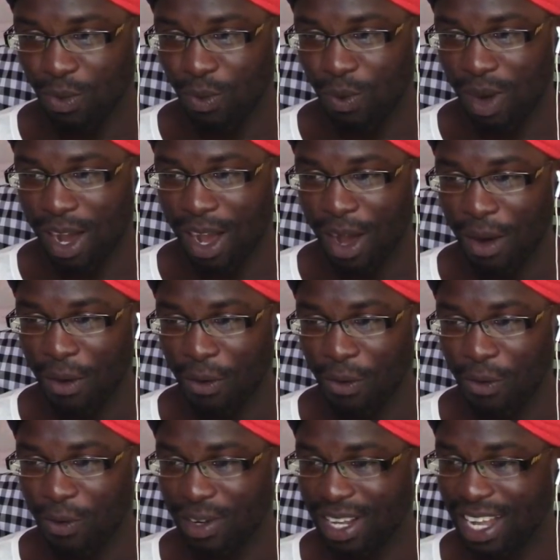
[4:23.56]
Wow,
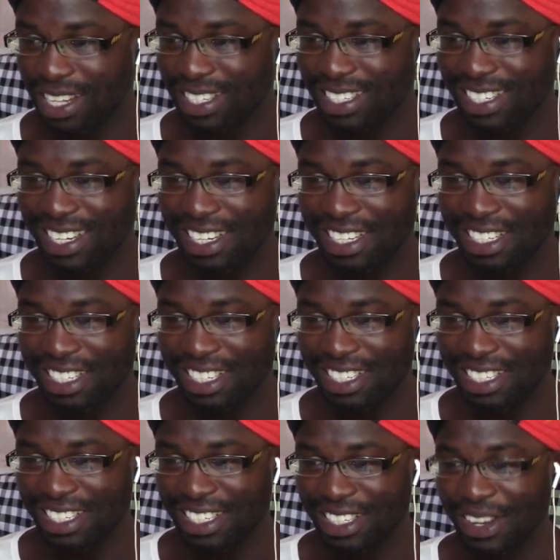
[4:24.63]
that is
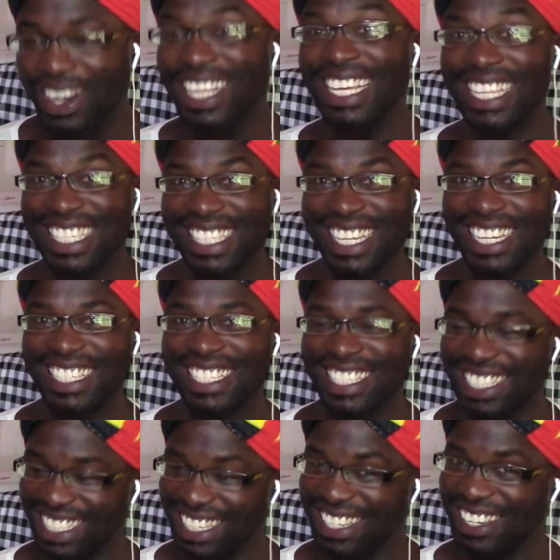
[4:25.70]
delicious. That is
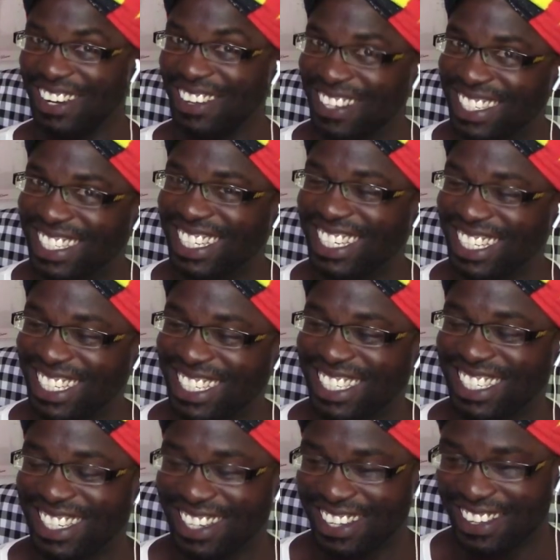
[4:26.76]
delicious. This looks
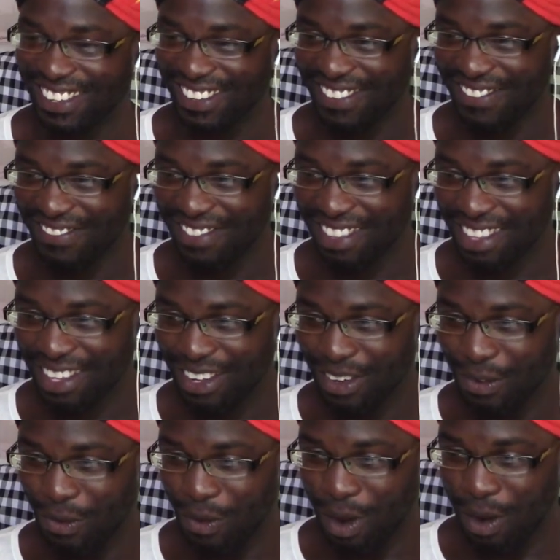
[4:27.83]
delicious.
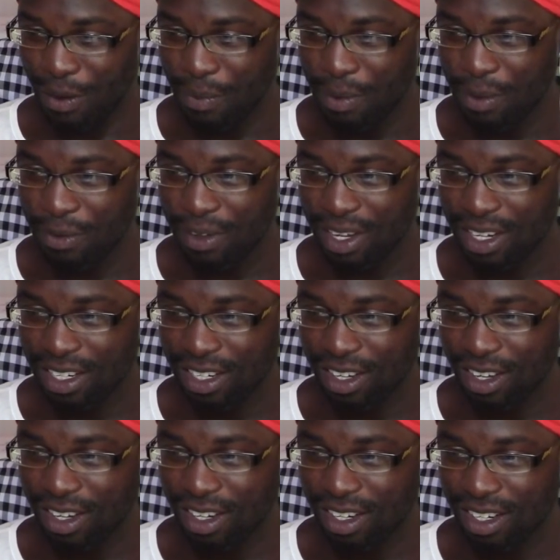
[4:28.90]
Wow, perfectly
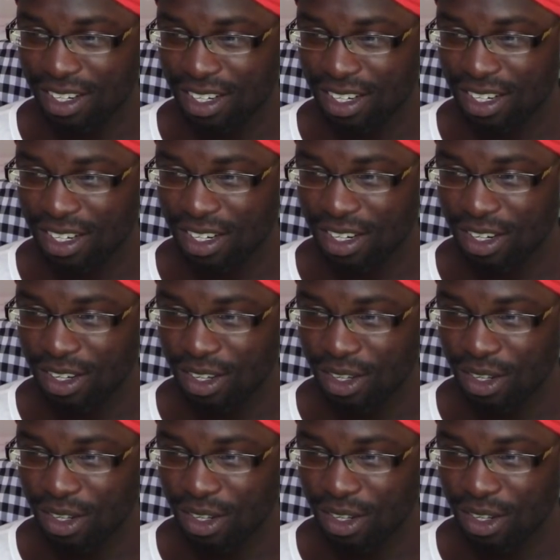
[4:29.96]
done. Beautiful